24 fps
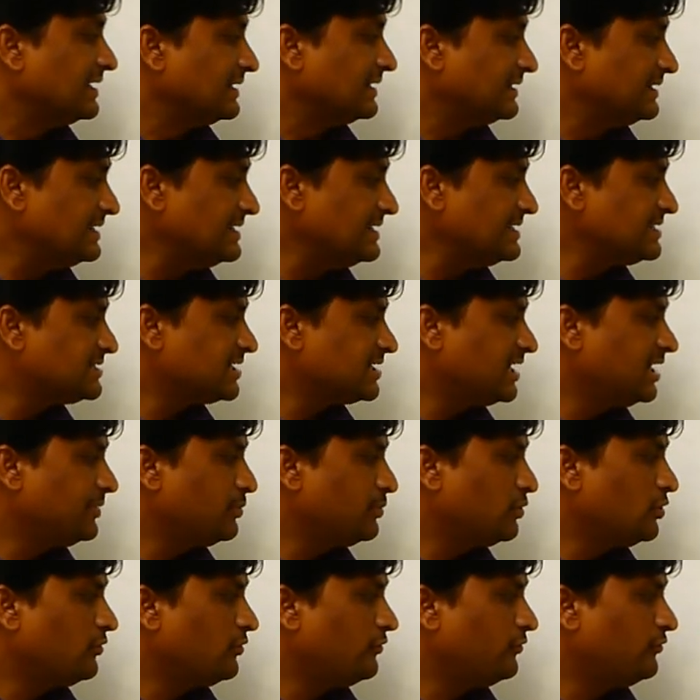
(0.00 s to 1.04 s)
These type
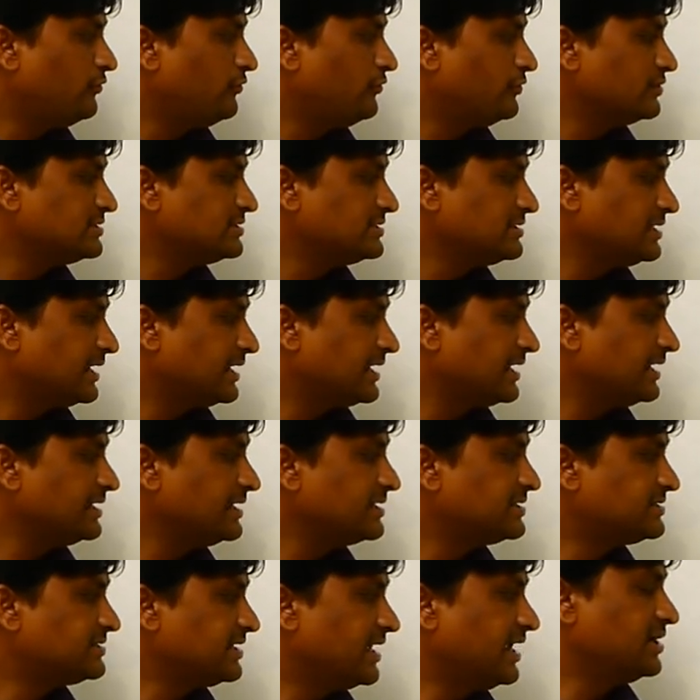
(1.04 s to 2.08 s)
of second
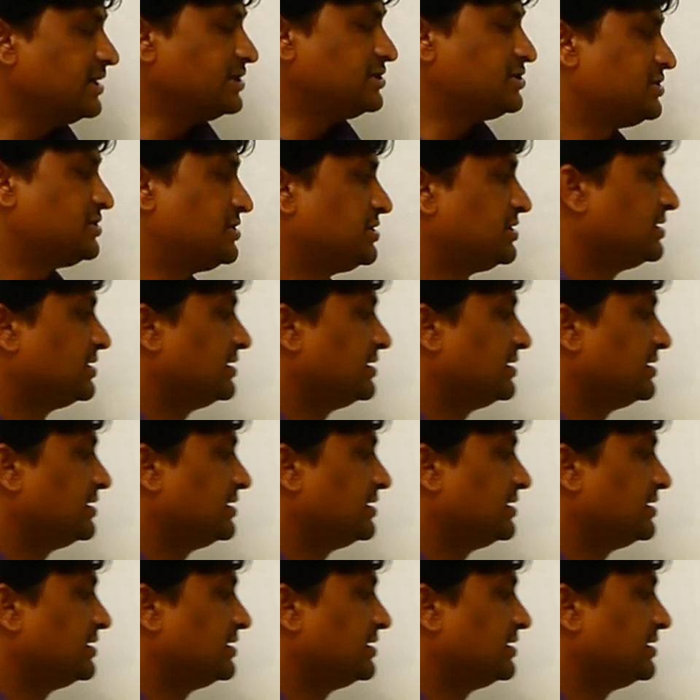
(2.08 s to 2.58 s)
stage.